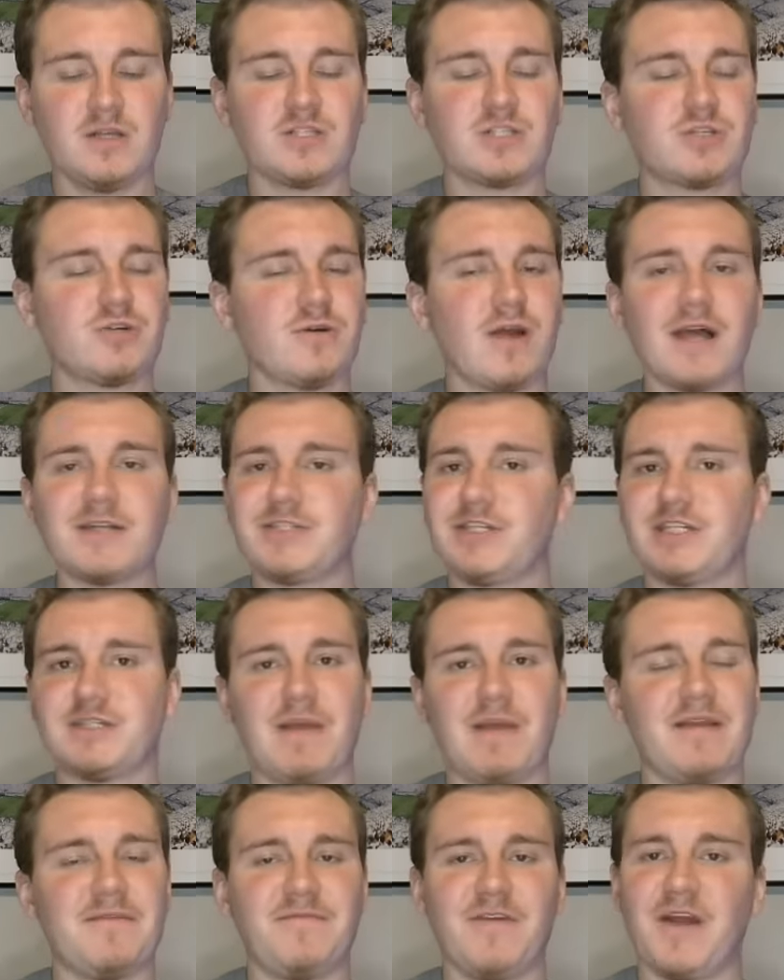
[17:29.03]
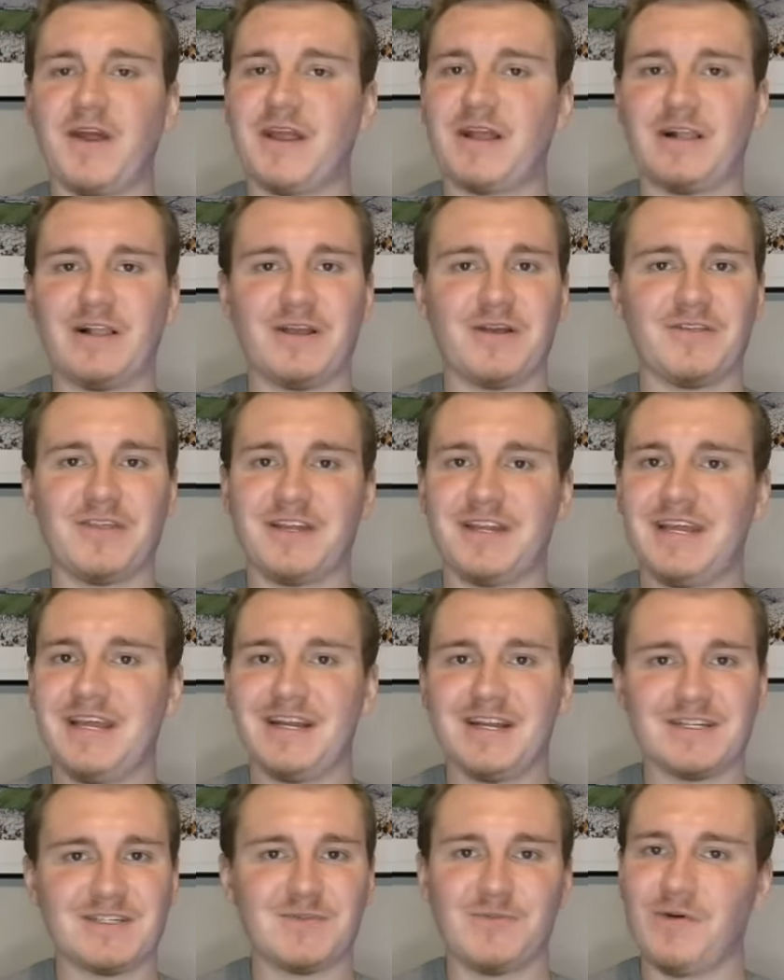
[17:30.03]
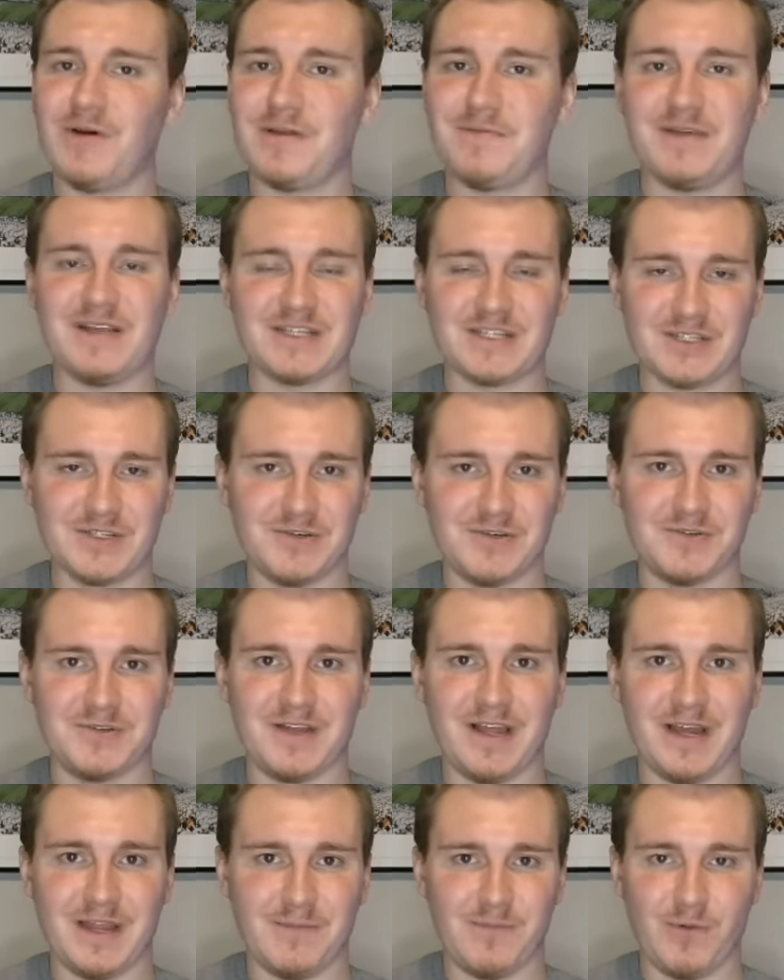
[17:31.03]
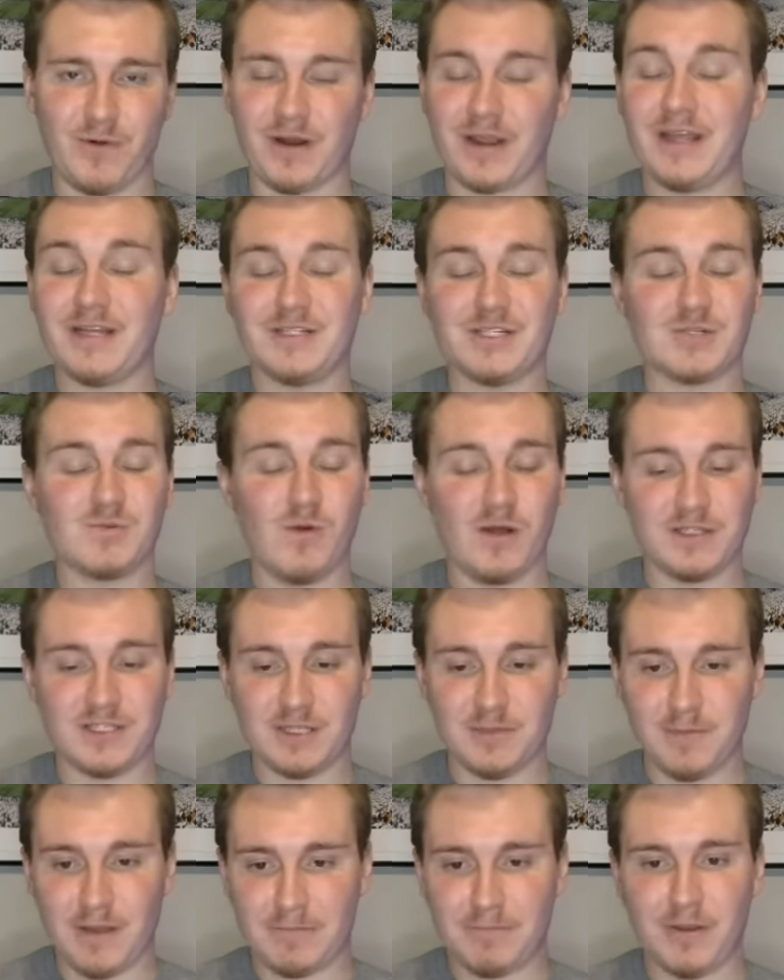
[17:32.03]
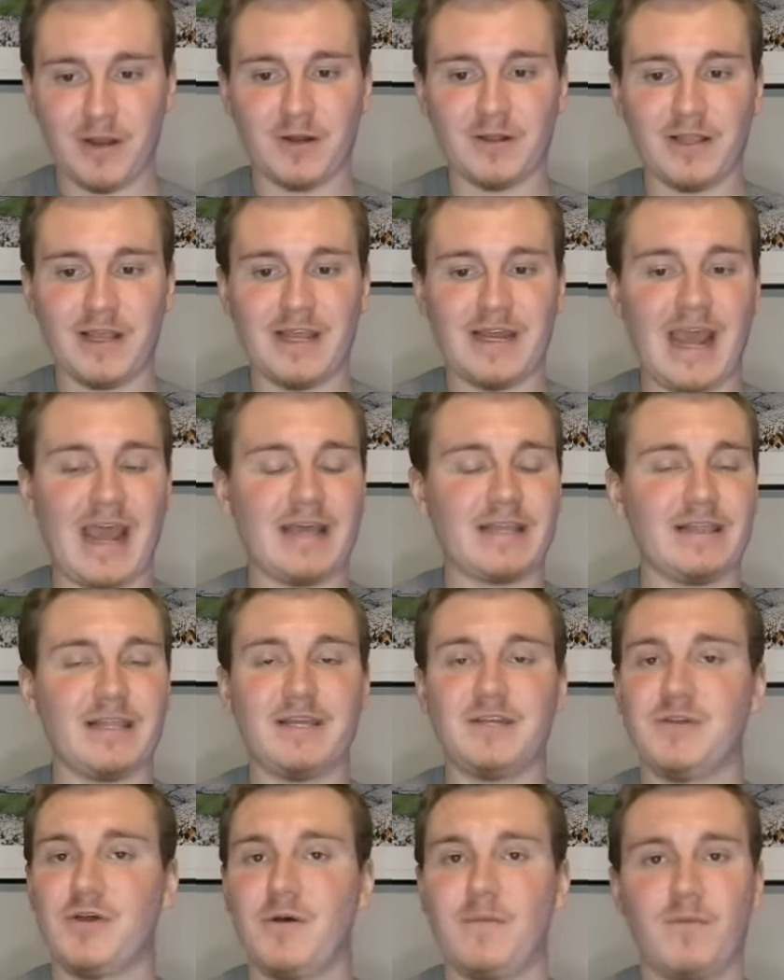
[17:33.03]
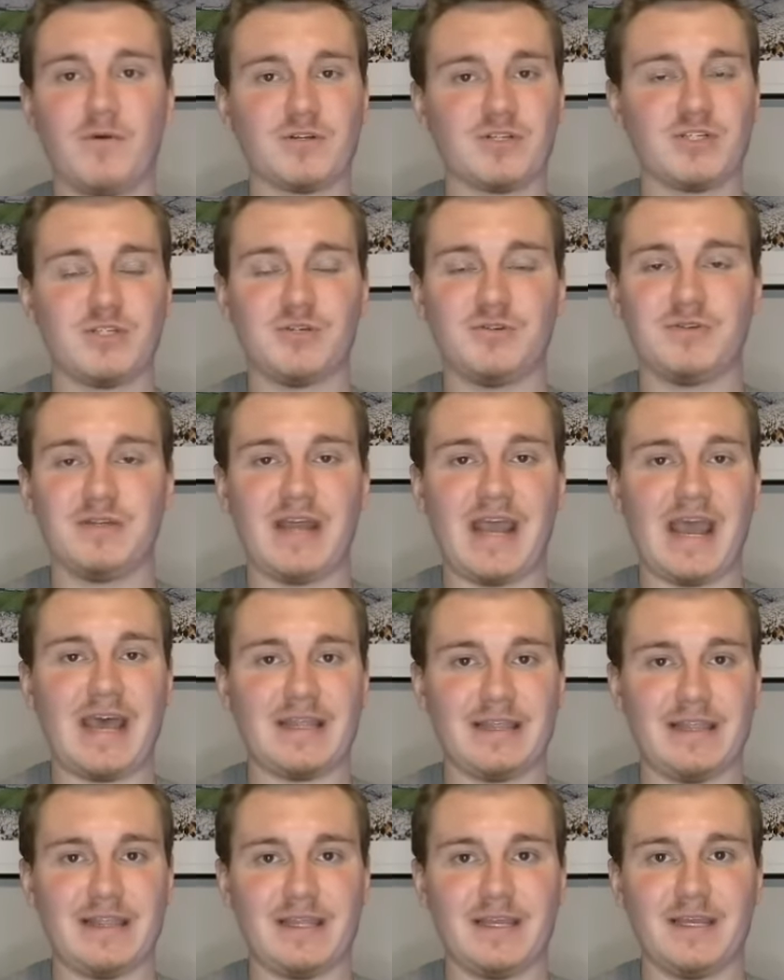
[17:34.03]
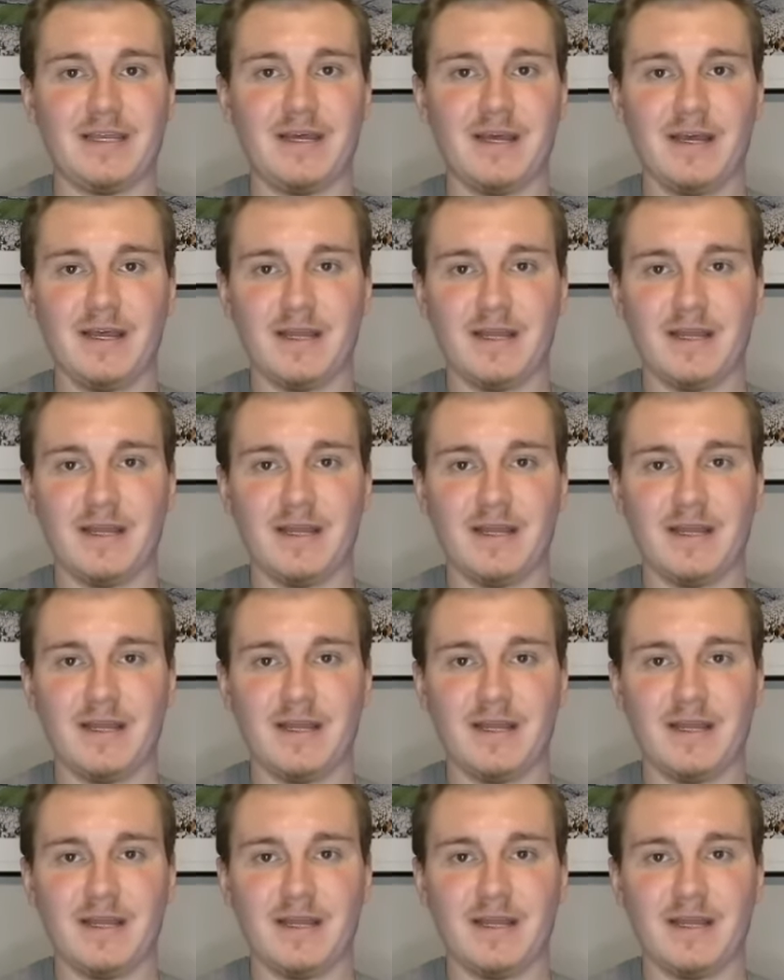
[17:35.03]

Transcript: Starocci's made it very clear that he doesn't want to be a student anymore. He just wants to be purely an athlete, no more student athlete.